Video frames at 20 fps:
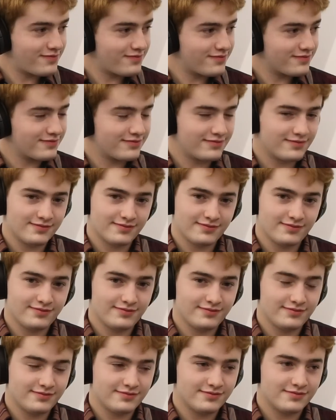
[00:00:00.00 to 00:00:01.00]

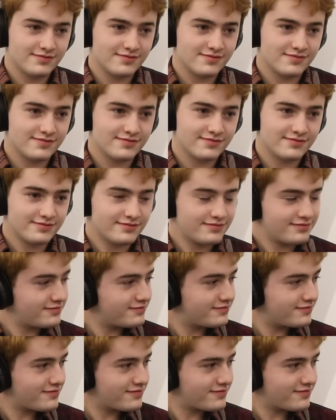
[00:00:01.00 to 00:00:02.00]

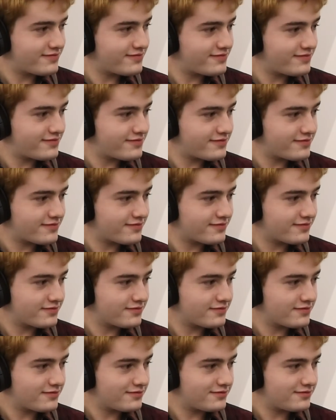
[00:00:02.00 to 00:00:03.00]

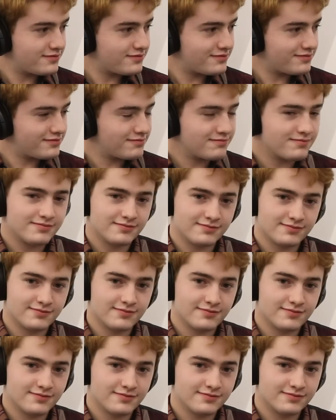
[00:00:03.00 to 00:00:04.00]

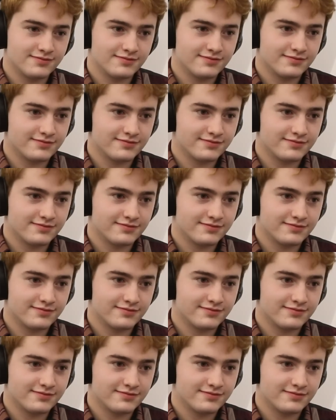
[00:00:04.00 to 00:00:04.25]
This person isn't speaking.